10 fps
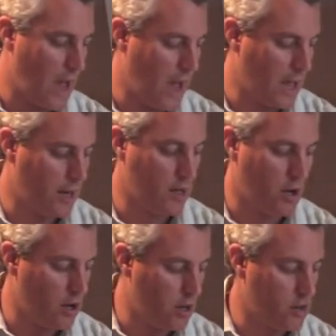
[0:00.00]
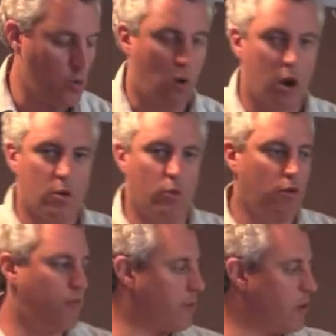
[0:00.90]
and the water
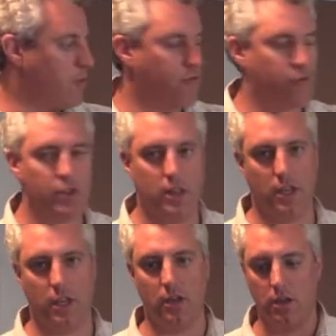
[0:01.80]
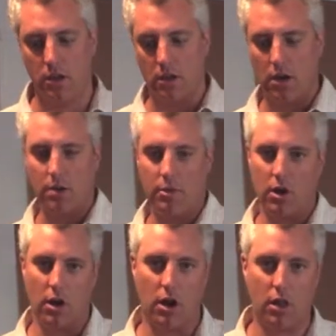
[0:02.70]
will flow freely
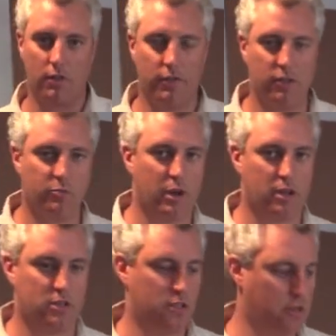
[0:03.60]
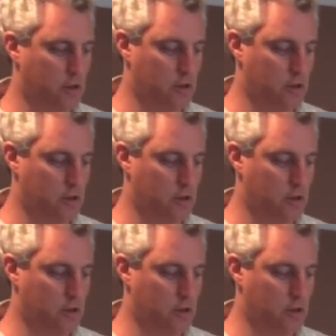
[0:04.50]
among all of these buckets here.